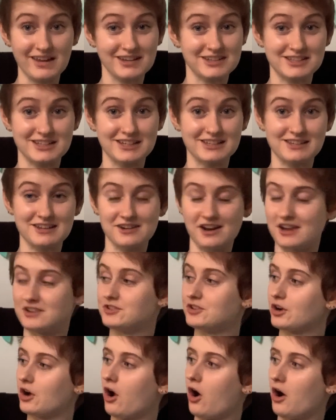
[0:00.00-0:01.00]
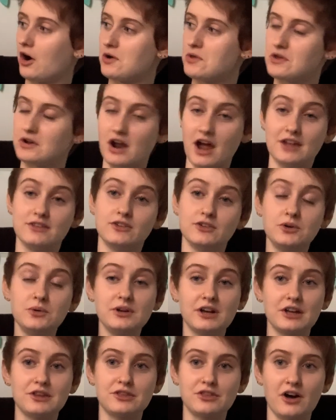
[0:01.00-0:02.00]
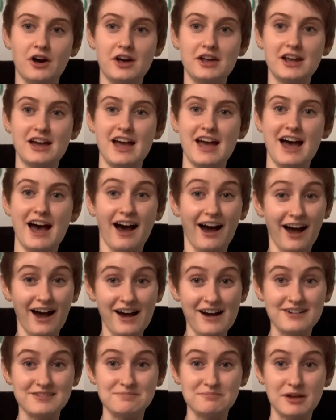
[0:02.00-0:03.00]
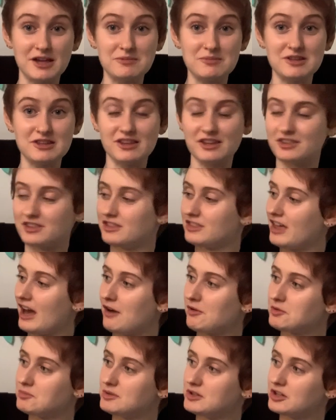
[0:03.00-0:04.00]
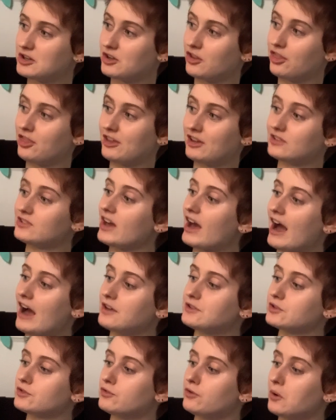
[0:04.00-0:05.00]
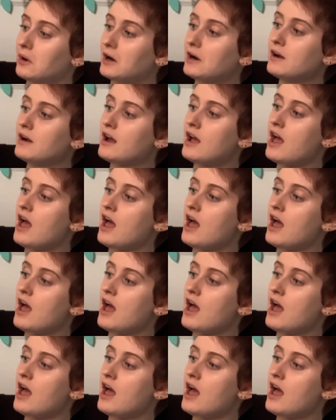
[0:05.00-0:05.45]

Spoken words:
She has a nicer car than I do, and I thought maybe that would be a good thing to ask for.